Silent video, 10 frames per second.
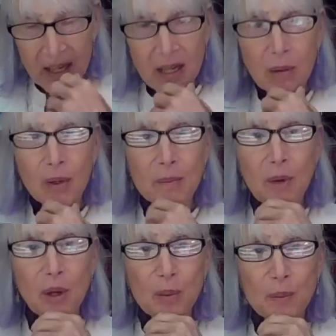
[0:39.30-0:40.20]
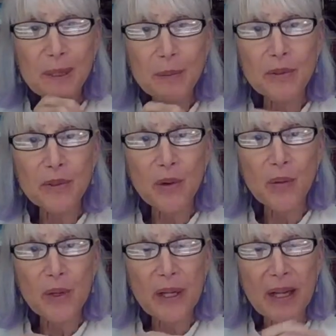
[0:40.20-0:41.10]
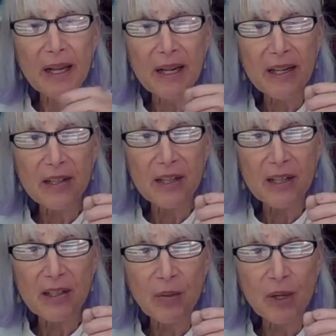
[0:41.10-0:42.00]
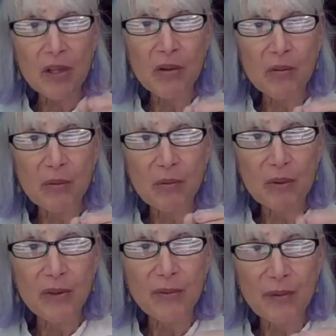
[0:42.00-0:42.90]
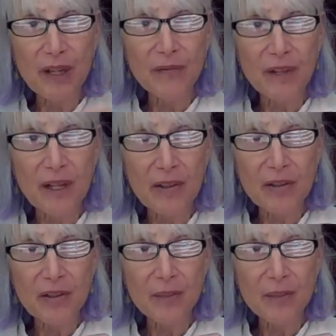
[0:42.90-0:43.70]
What most people don't realize is when you reflux,